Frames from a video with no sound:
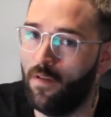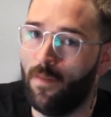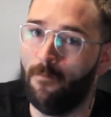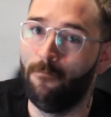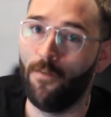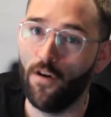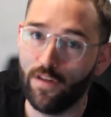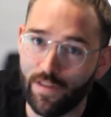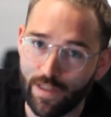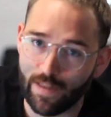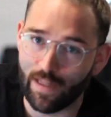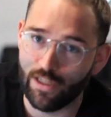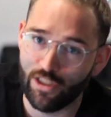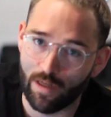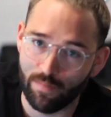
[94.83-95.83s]
the first
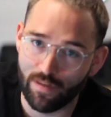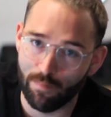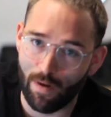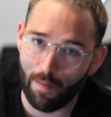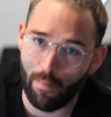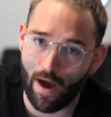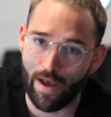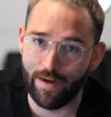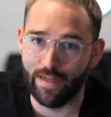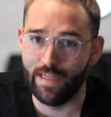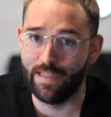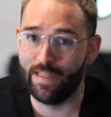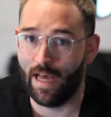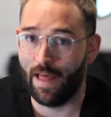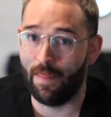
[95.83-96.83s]
thing that jumps to my mind
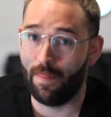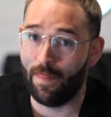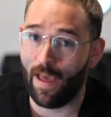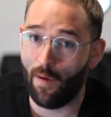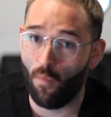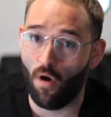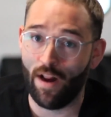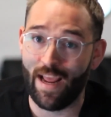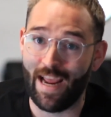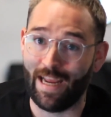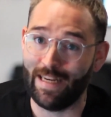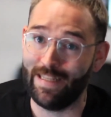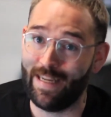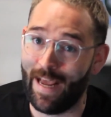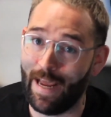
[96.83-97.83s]
is that they want
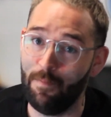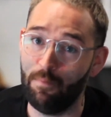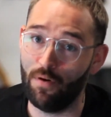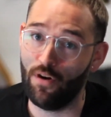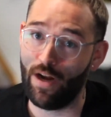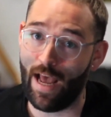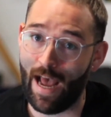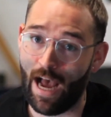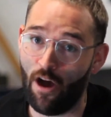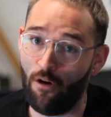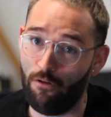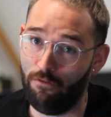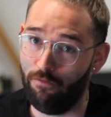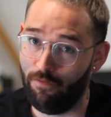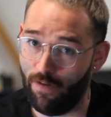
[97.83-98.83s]
a tapered
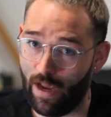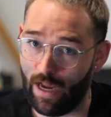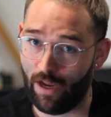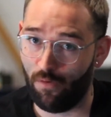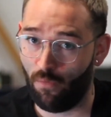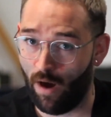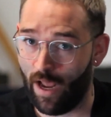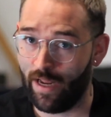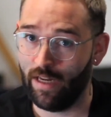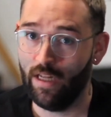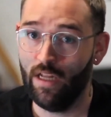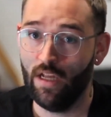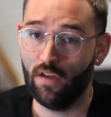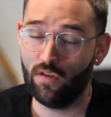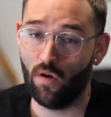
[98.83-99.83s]
out fade, right?
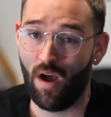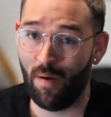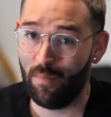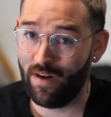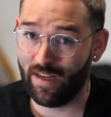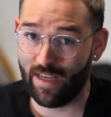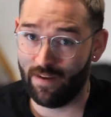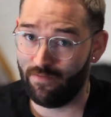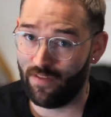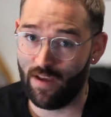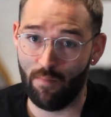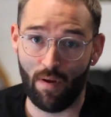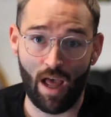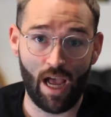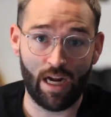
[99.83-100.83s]
So I'm gonna give
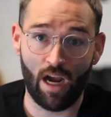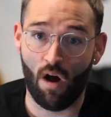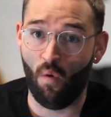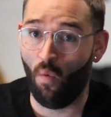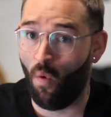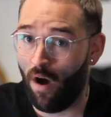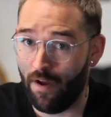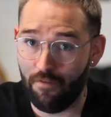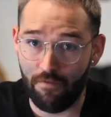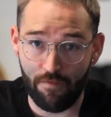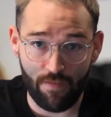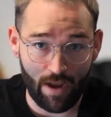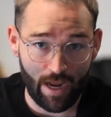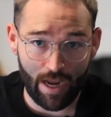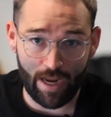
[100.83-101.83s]
them like a one
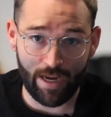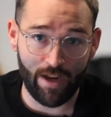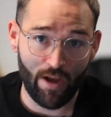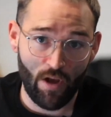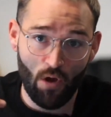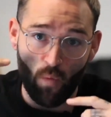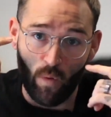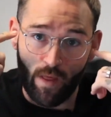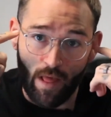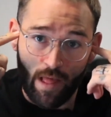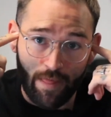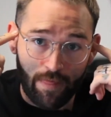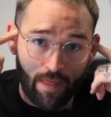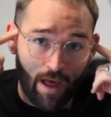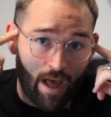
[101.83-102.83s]
fade
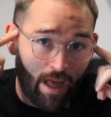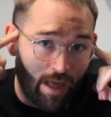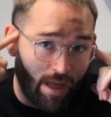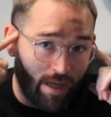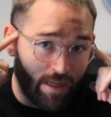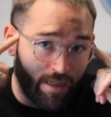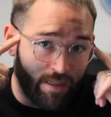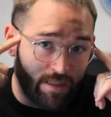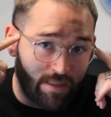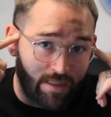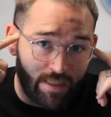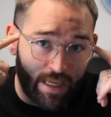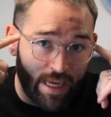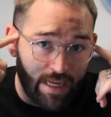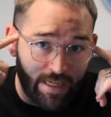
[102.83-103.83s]
with a
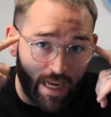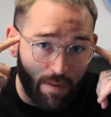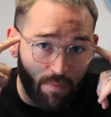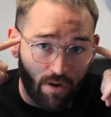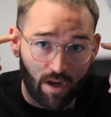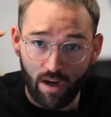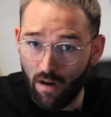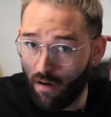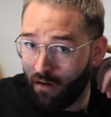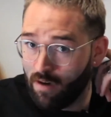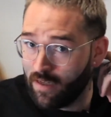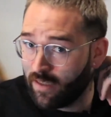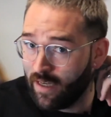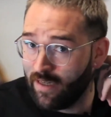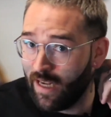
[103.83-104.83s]
skin taper here
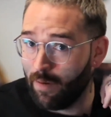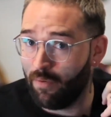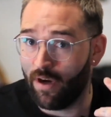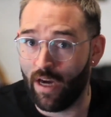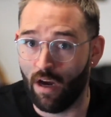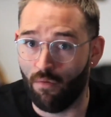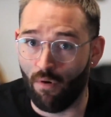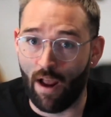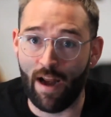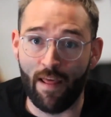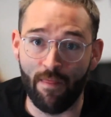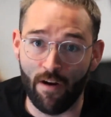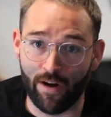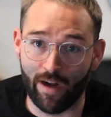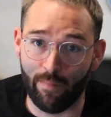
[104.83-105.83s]
and a skin taper here, right?
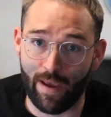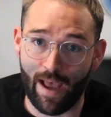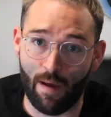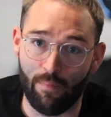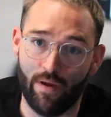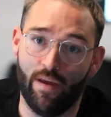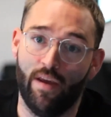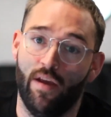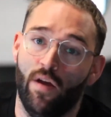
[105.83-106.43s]
And they're gonna be happy.